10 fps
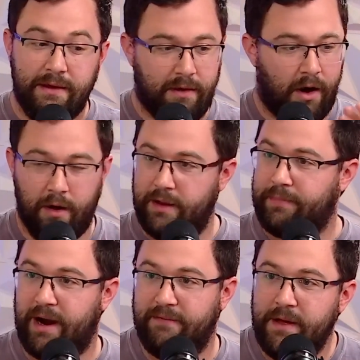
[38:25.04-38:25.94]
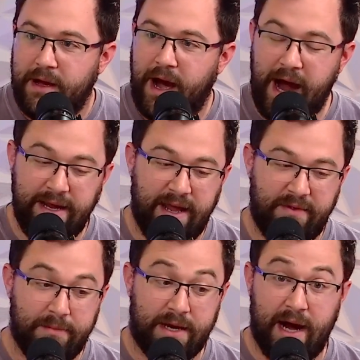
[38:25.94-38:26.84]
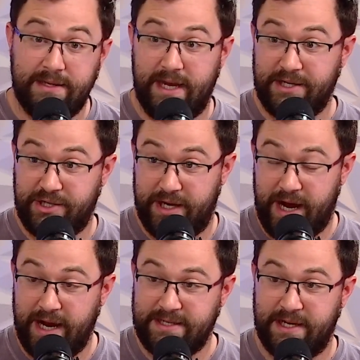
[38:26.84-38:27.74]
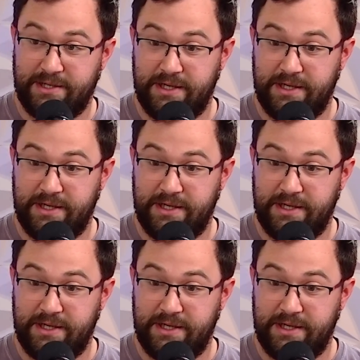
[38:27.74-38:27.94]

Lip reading: all improv. Okay. I gave them a context sheet. I essentially